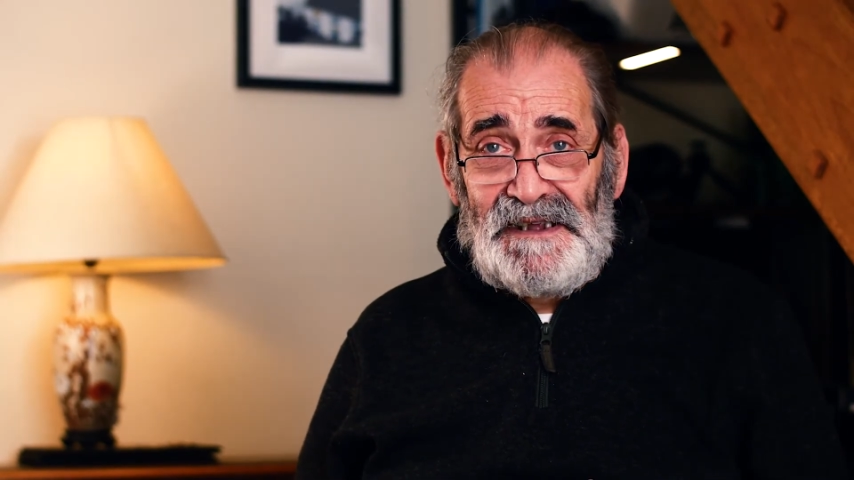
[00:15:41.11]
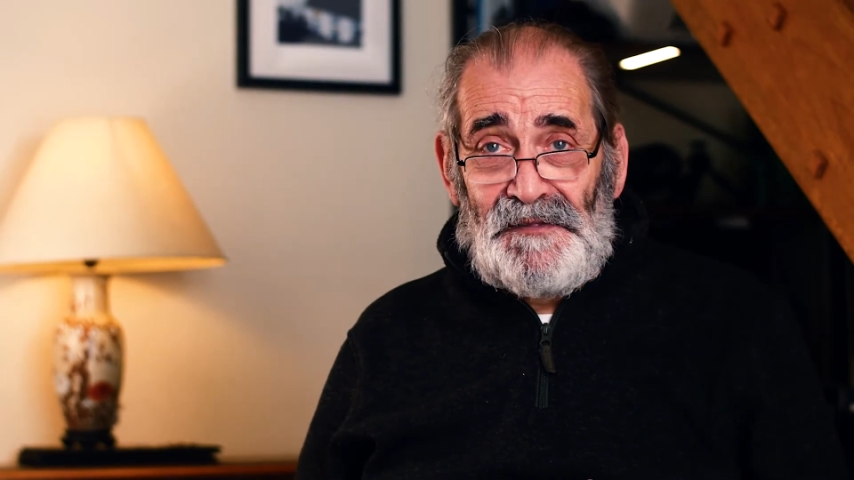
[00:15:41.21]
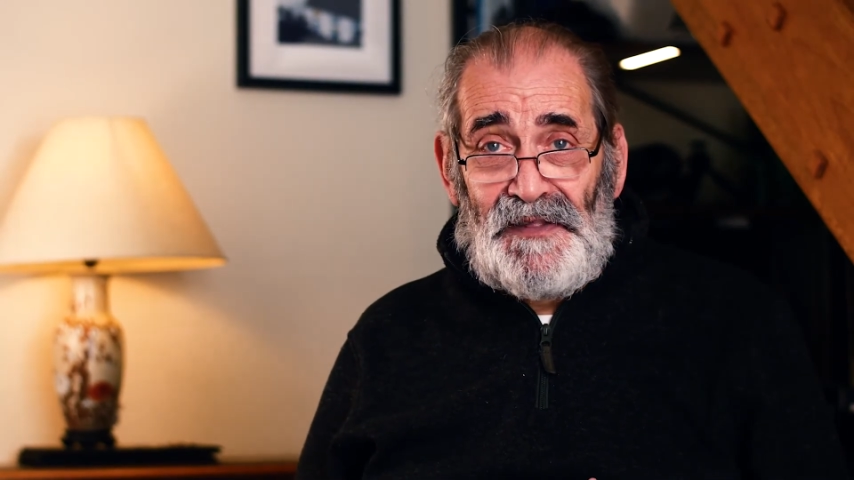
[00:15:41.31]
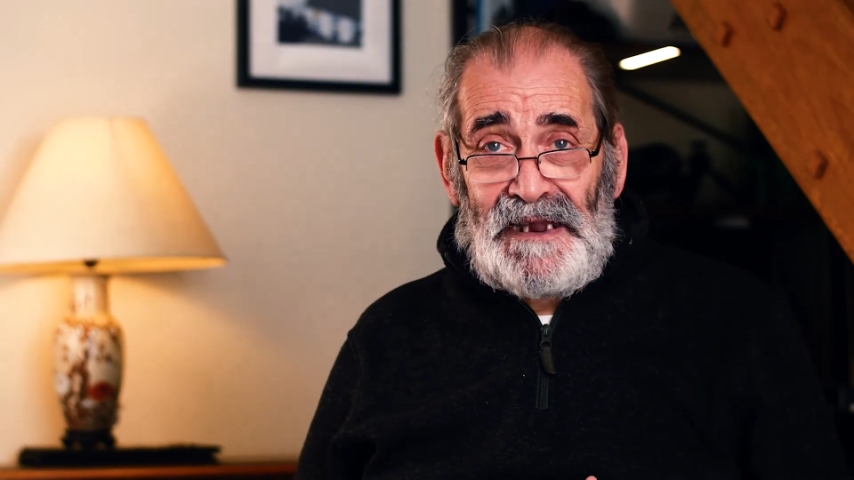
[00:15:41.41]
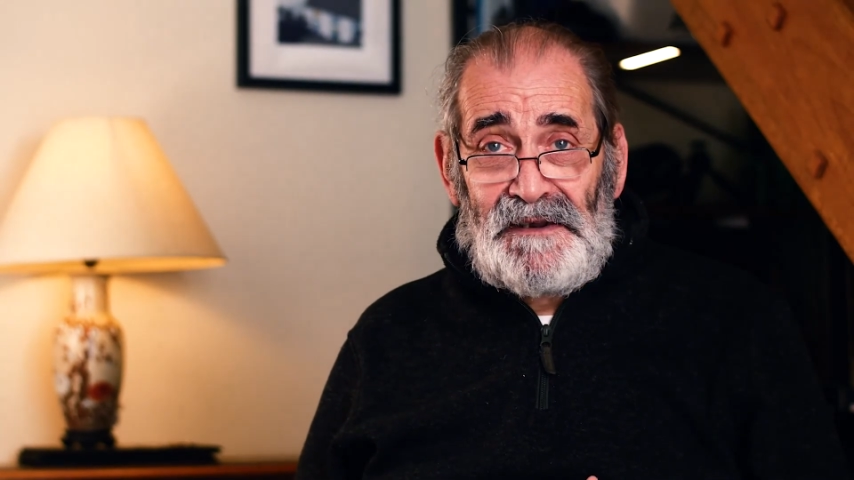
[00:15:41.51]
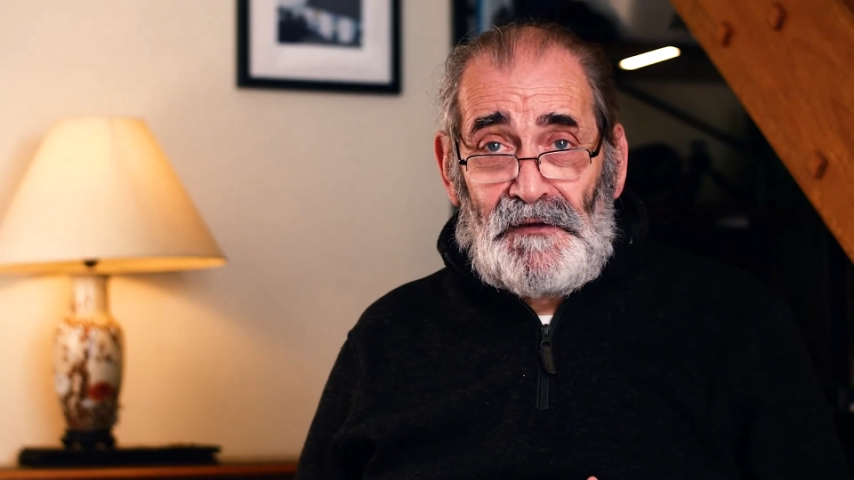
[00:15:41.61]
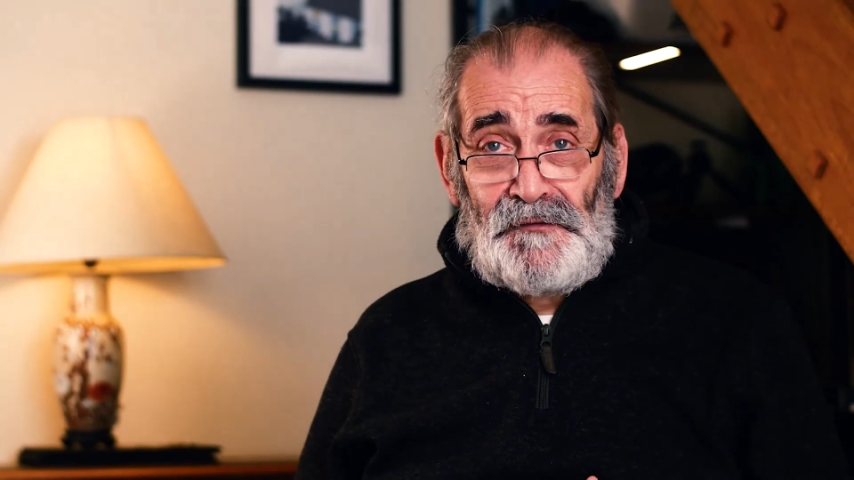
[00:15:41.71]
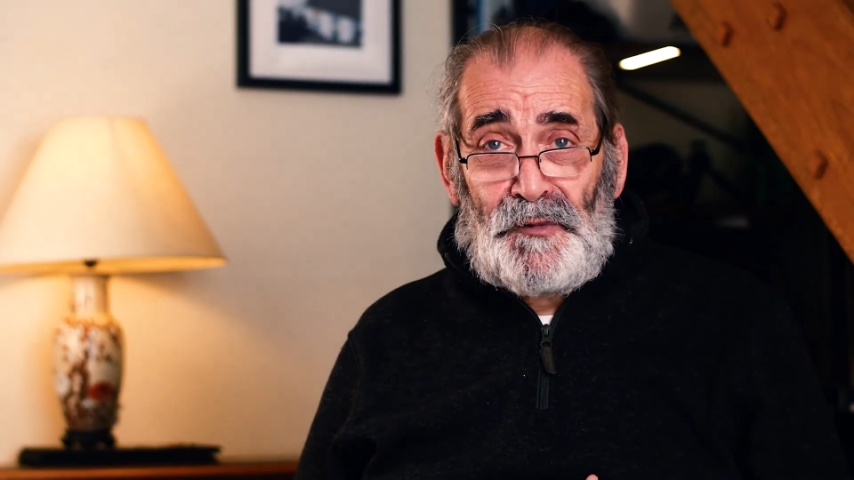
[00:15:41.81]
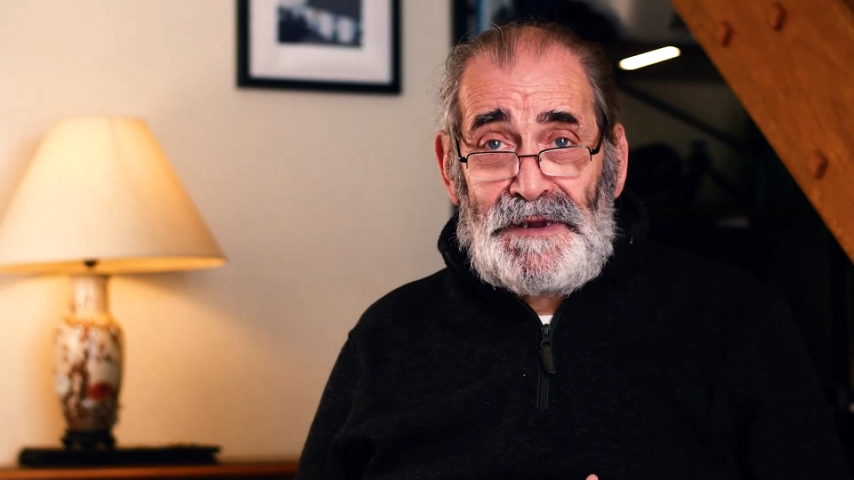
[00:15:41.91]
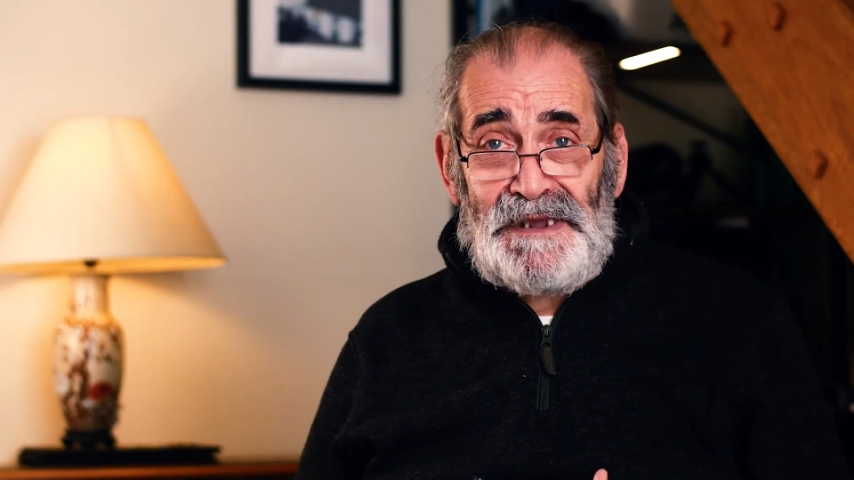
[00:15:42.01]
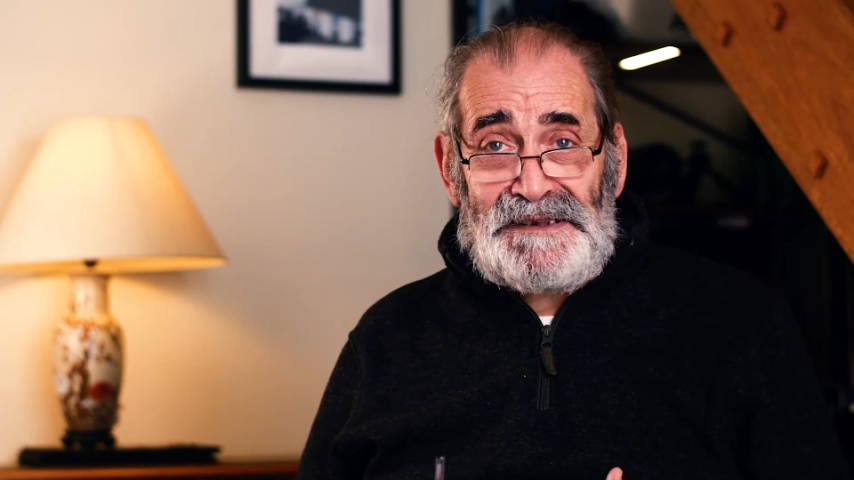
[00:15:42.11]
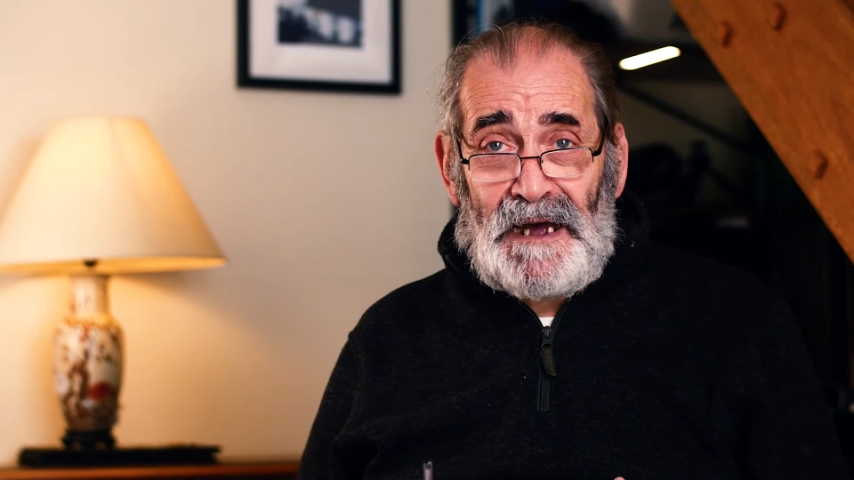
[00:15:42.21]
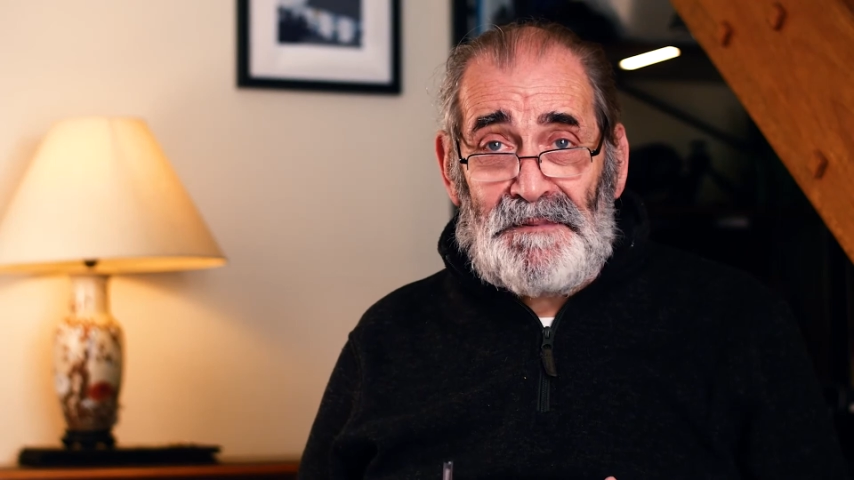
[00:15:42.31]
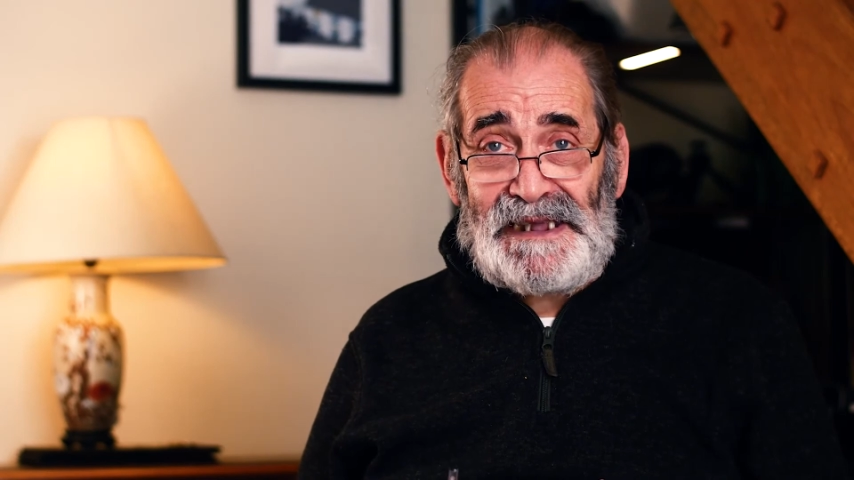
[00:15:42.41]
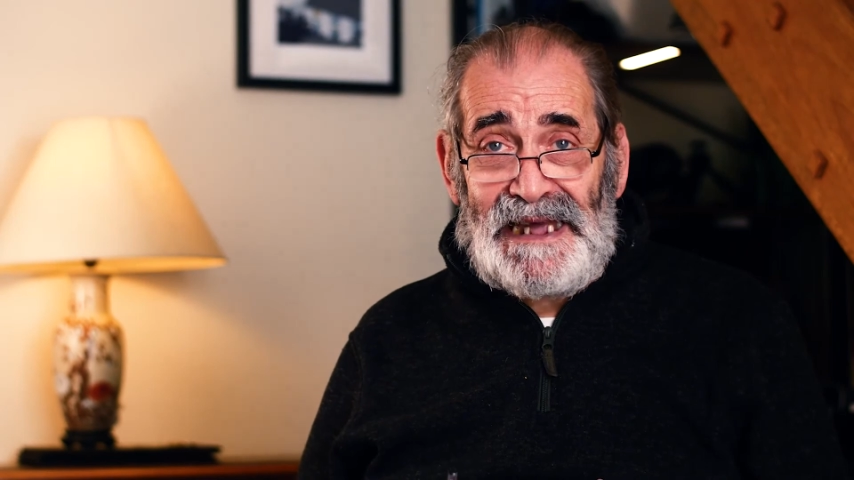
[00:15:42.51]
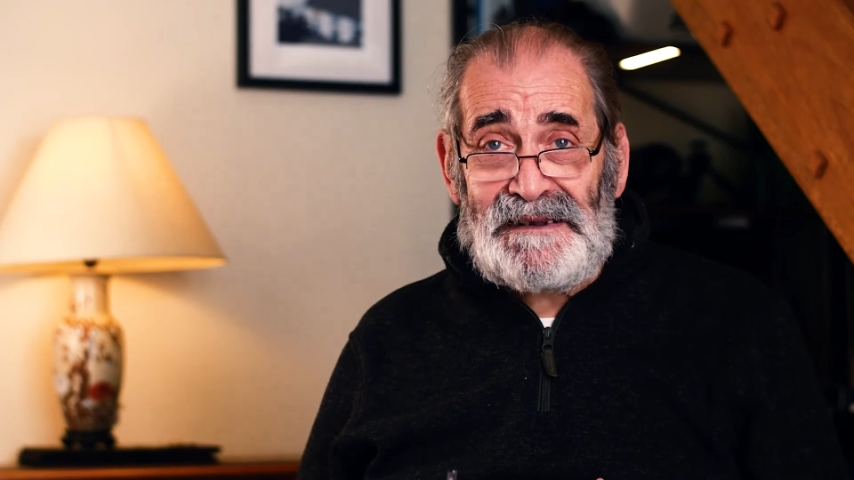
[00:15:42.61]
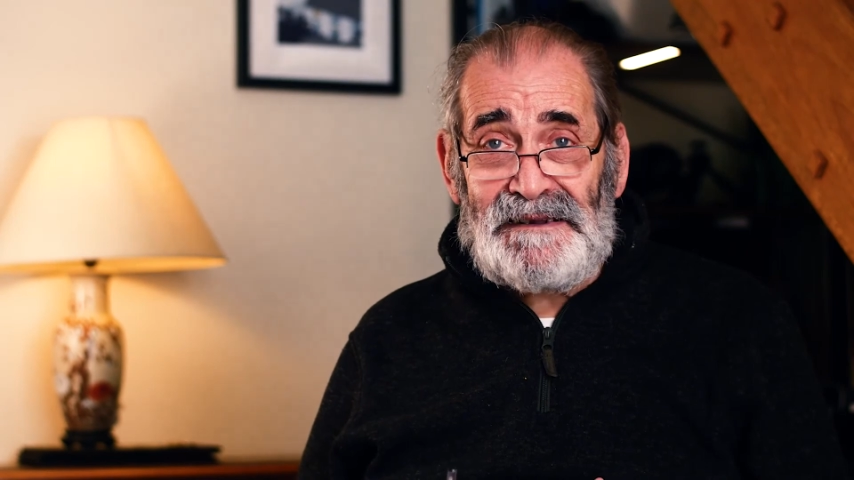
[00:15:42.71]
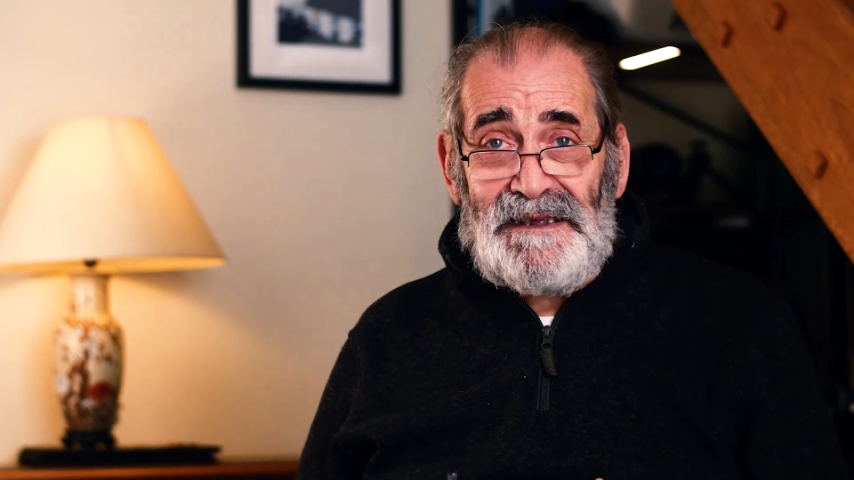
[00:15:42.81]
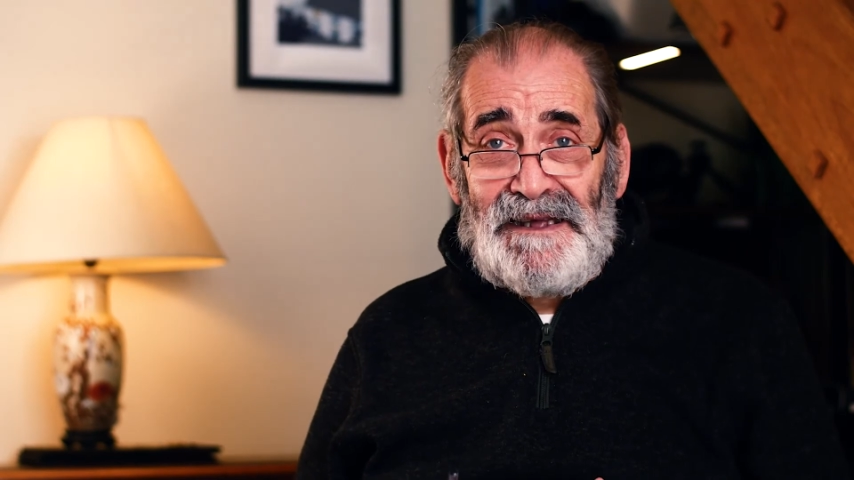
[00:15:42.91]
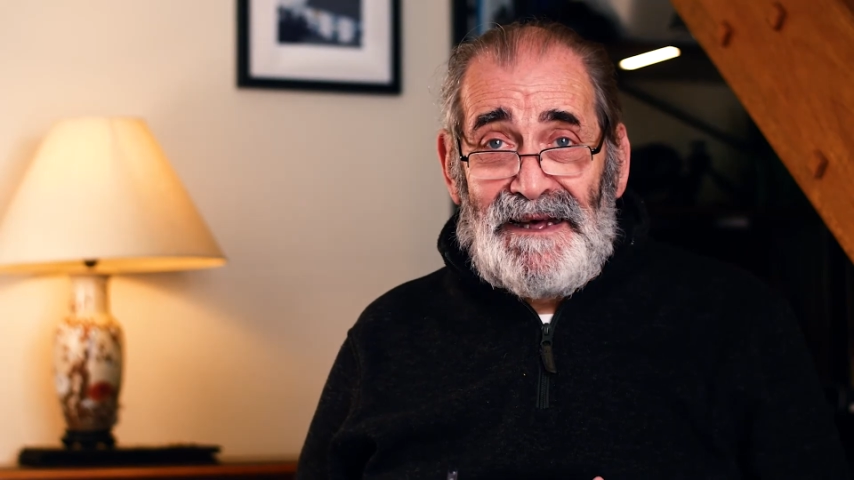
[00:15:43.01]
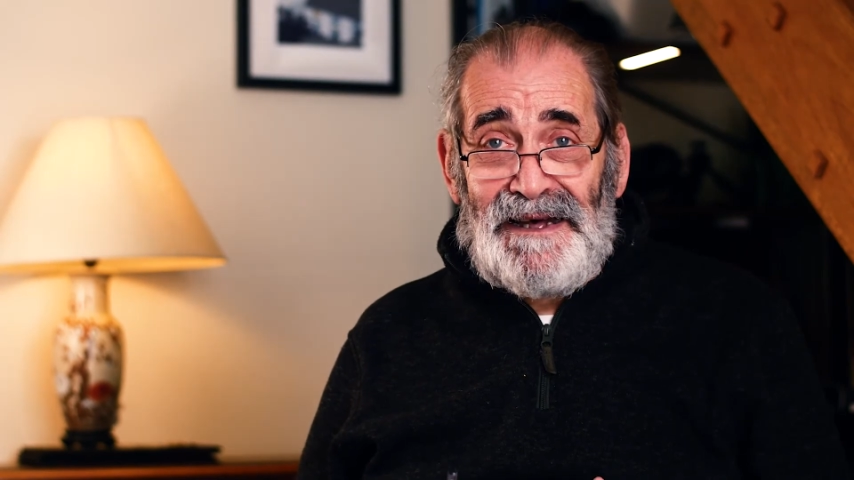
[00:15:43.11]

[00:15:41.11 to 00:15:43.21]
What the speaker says: then we meet up again